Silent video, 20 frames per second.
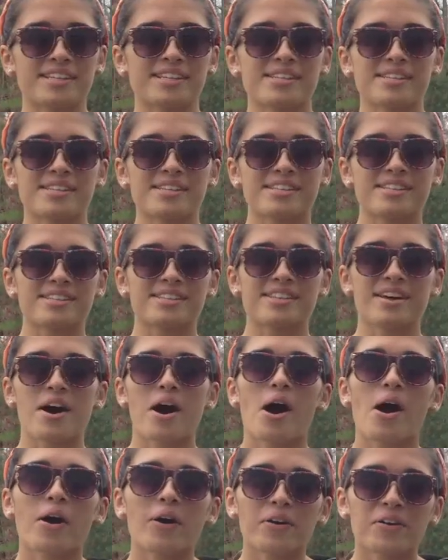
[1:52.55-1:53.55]
is
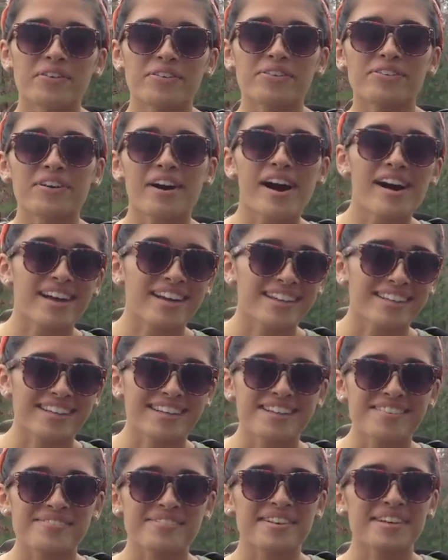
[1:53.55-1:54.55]
so
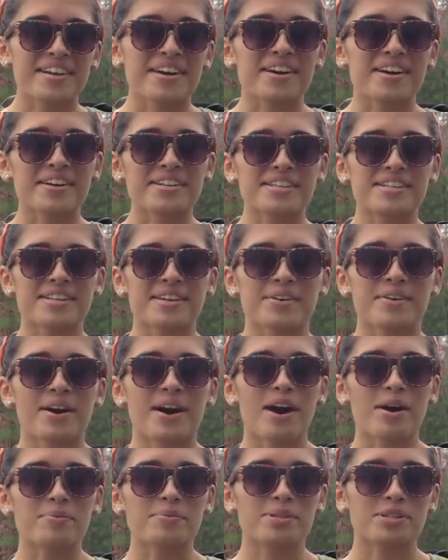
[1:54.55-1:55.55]
fun, but also
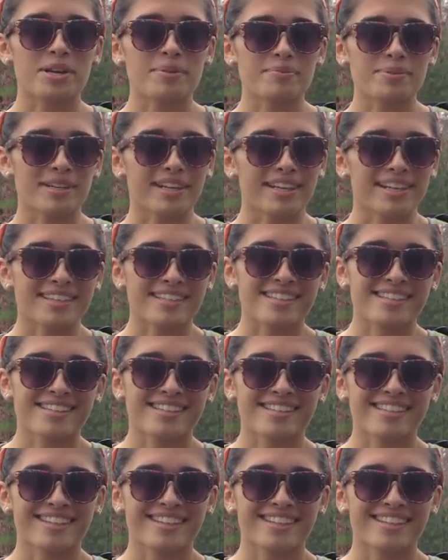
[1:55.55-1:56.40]
obstreperous.